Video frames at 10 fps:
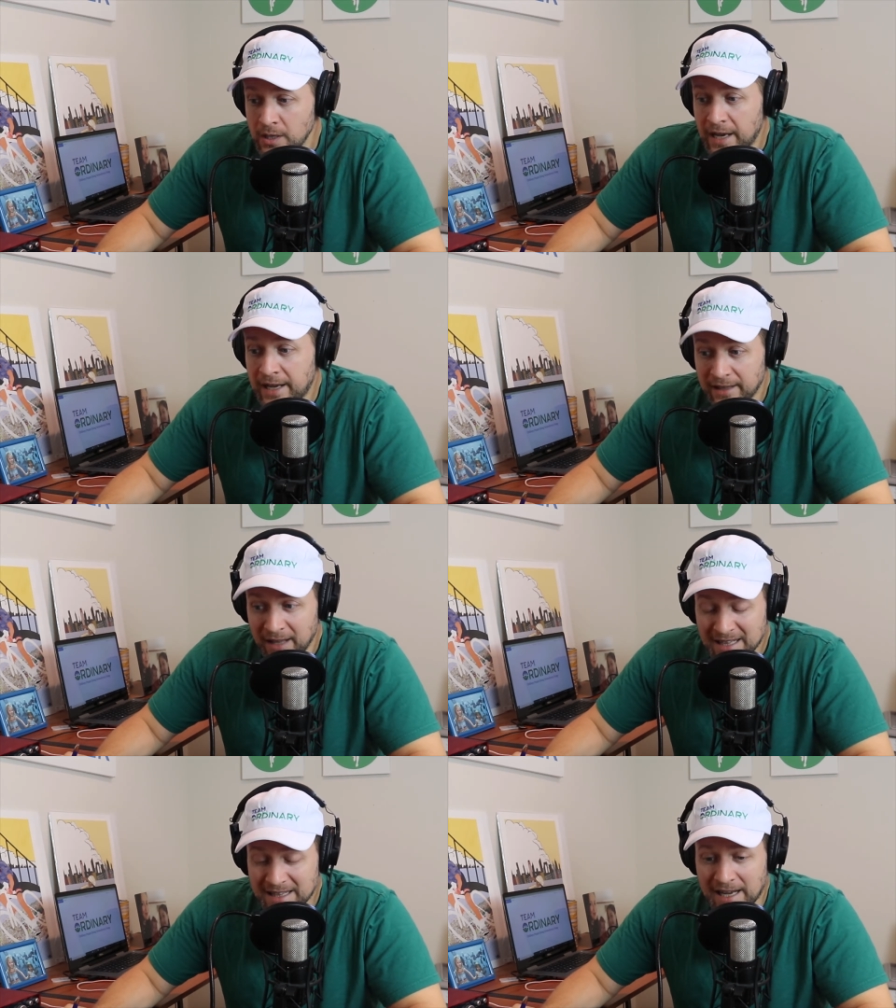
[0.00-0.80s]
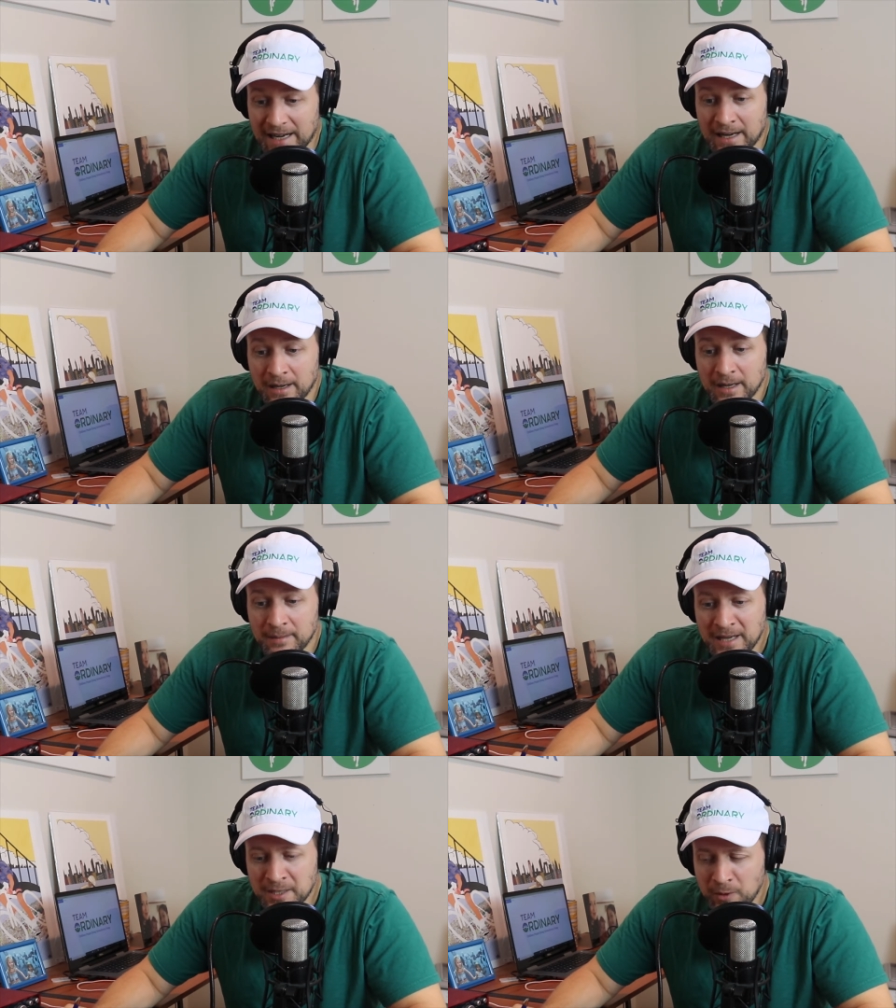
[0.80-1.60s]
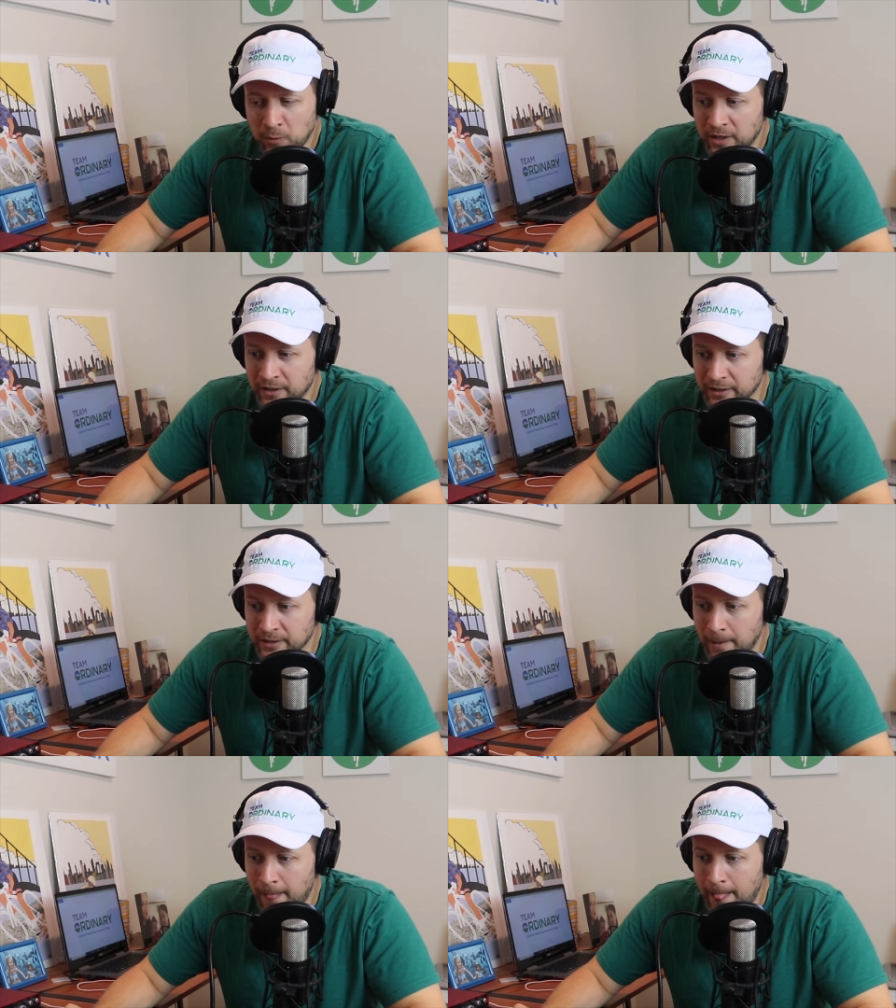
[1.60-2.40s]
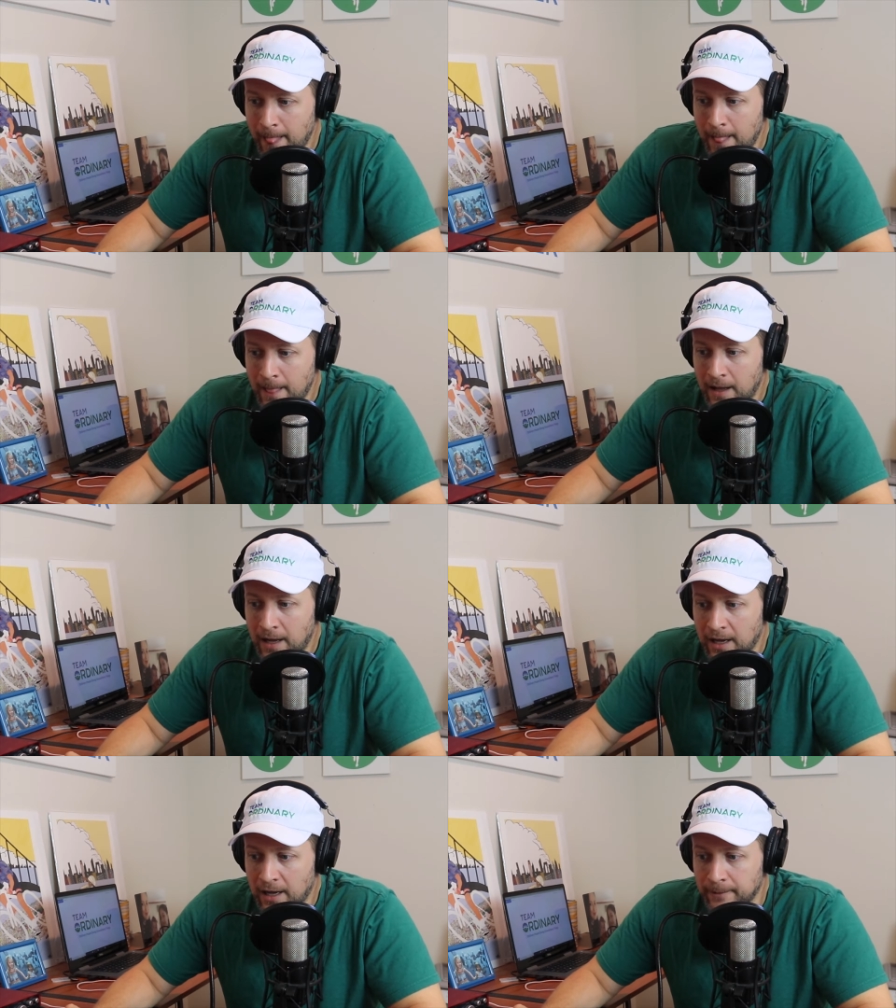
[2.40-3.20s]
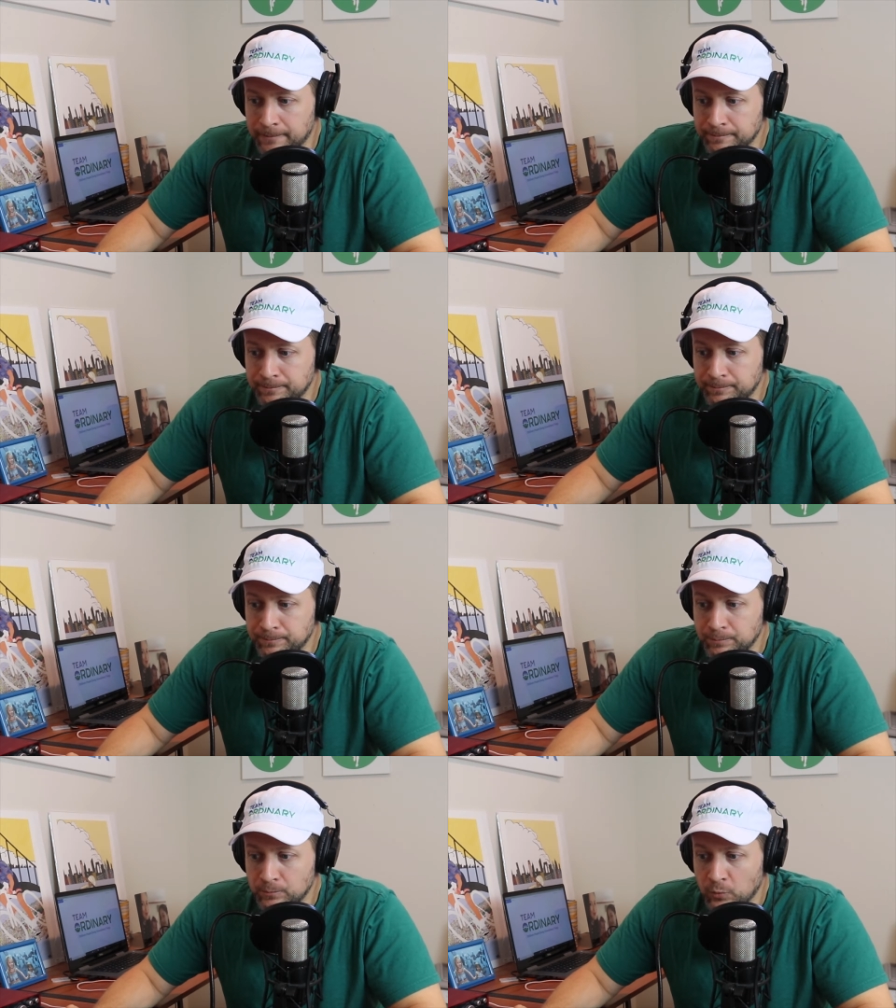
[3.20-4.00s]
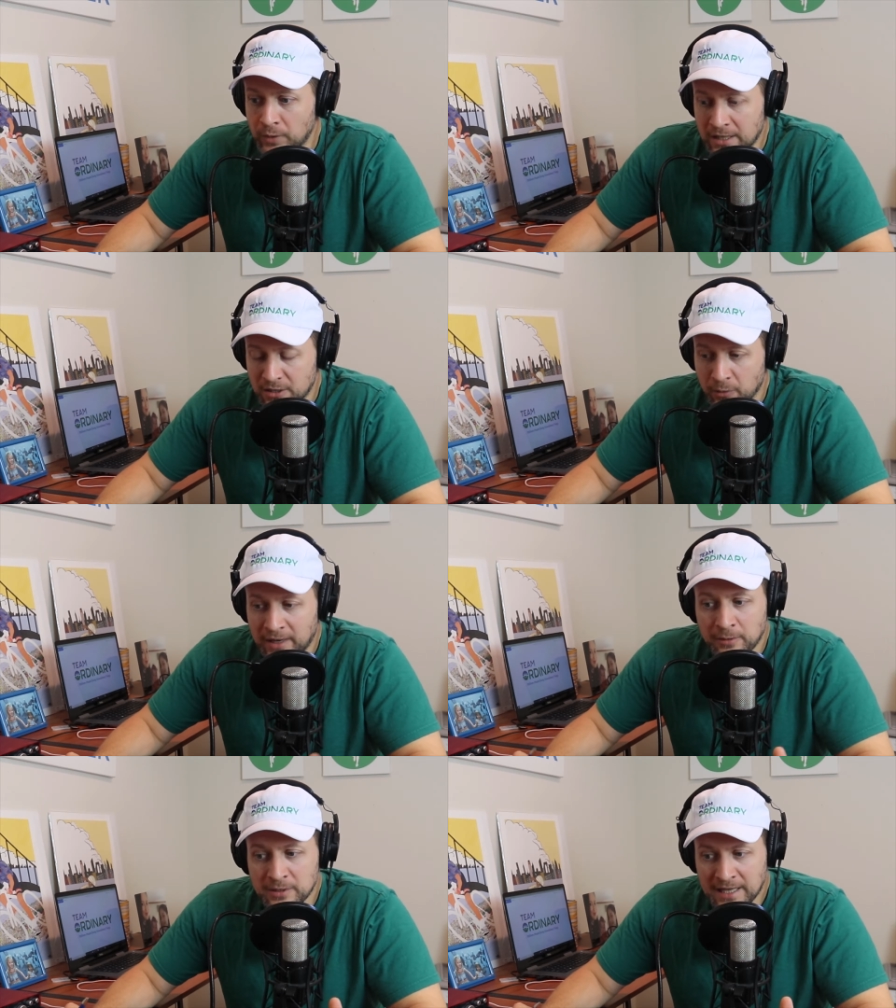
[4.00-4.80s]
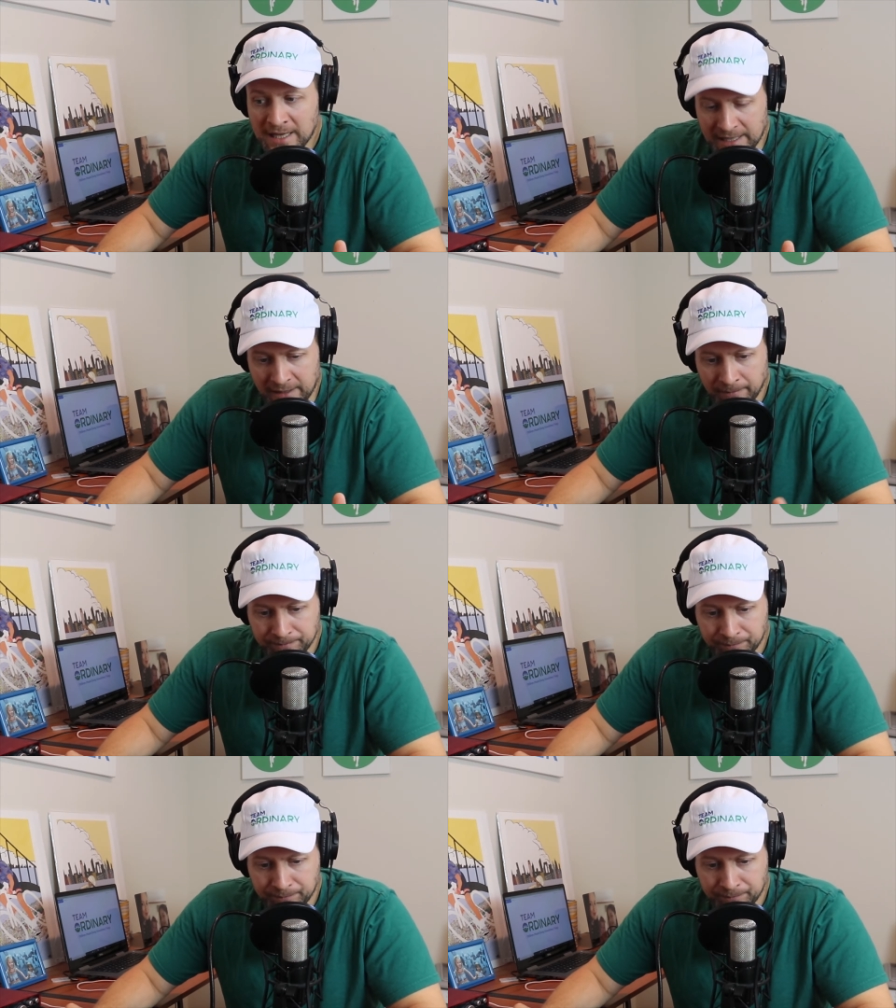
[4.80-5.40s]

And I like that. And it makes me wonder, when I was a kid,